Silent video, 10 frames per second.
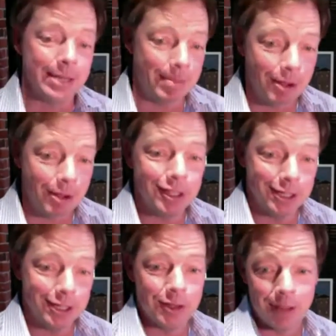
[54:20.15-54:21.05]
I mostly
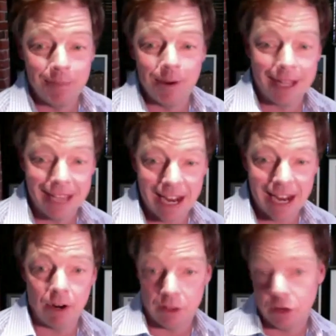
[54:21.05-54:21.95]
use is I put my
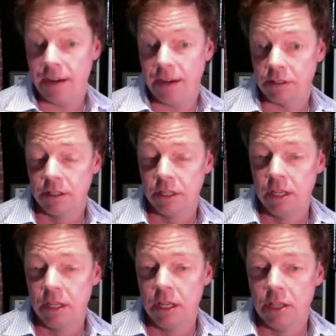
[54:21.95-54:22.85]
camera on the ground.
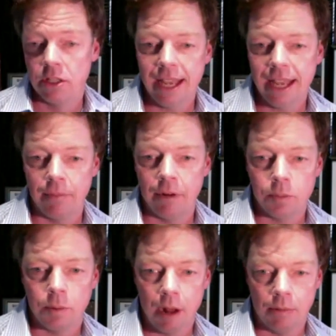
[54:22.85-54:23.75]
So this camera
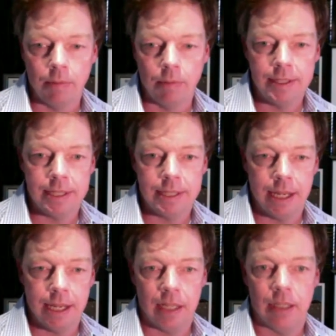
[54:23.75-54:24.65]
is probably
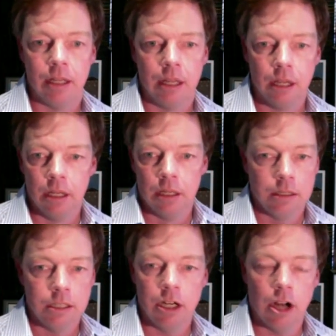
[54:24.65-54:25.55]
sitting,
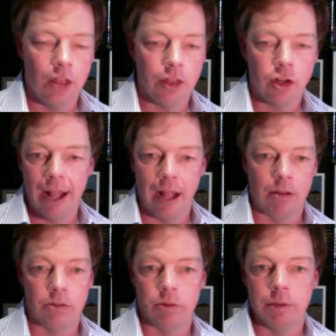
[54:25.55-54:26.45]
you know, on the
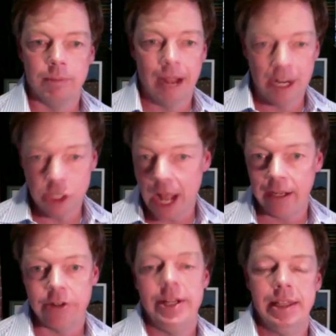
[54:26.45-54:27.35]
ground with my jacket
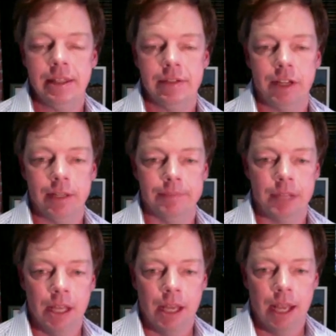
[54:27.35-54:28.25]
underneath of it,
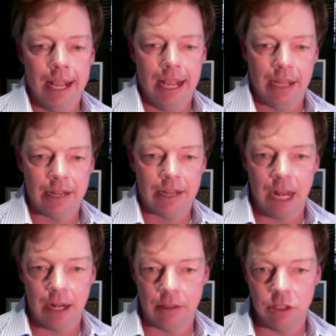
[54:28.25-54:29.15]
and I've
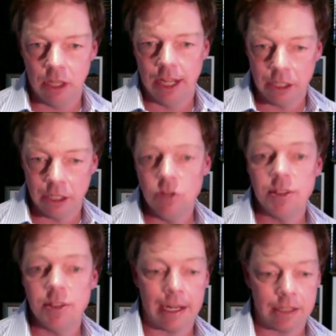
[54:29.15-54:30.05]
got a t- like a two
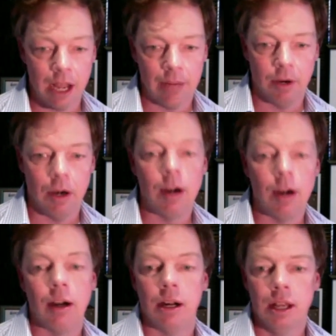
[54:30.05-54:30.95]
second timer,
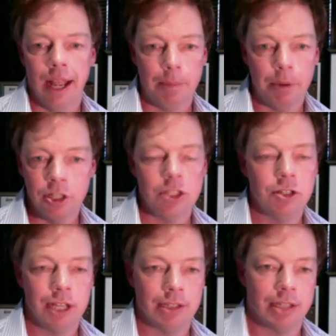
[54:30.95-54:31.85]
and I push the
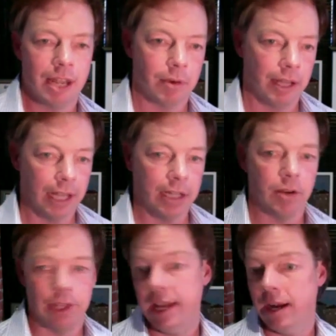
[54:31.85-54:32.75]
two second timer, I let go
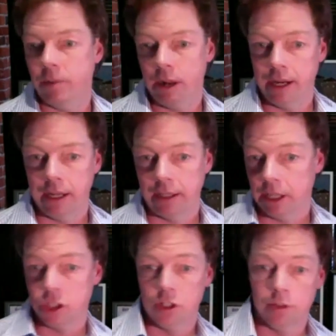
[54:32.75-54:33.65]
of the camera, and I let
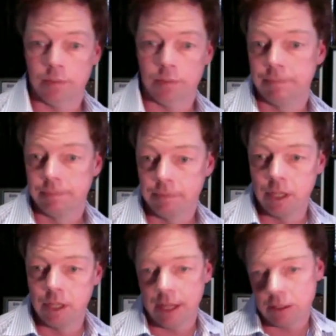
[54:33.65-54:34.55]
it shoot.
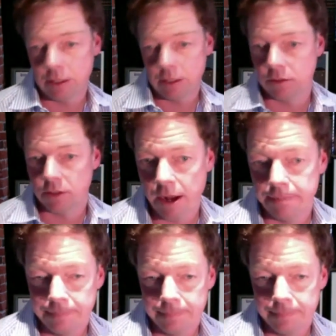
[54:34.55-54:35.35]
So that's what's going on.